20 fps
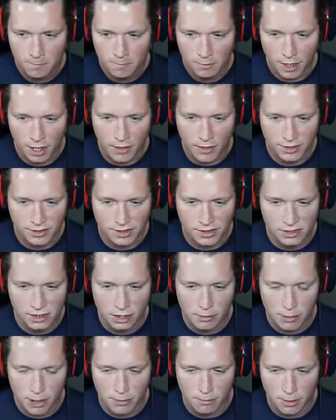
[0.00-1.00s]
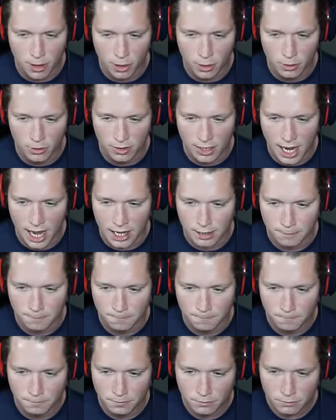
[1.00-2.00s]
and this is going to be a mode that
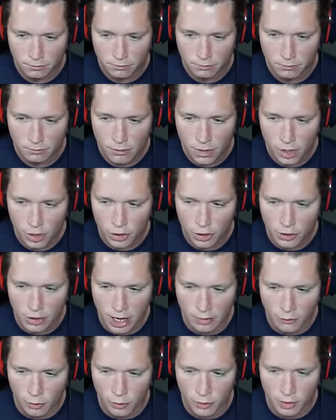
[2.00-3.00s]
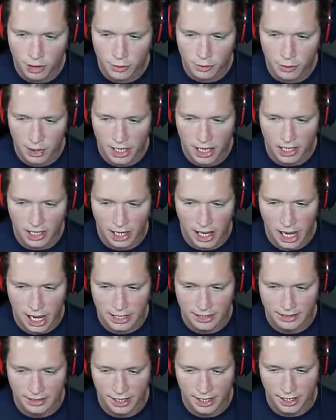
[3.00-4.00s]
you never really run out of
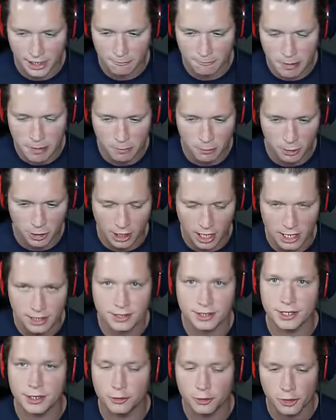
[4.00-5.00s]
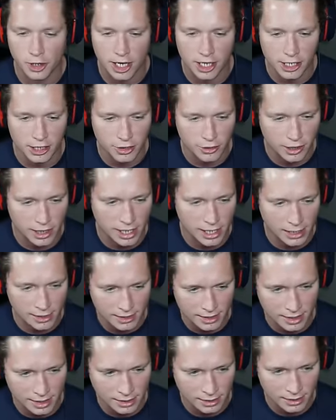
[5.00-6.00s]
content. If people are constantly creating new
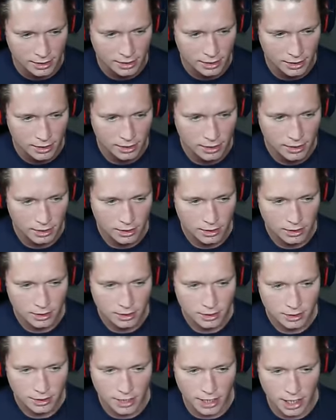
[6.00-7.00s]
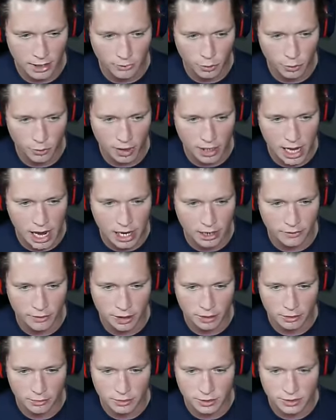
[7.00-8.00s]
content, you never run out of
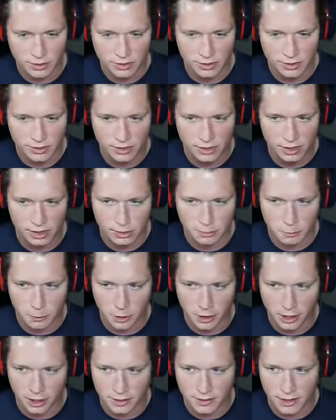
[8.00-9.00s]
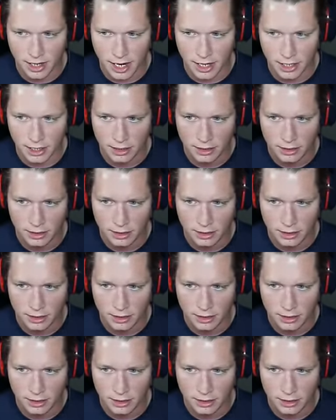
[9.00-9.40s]
it, which is, is pretty exciting.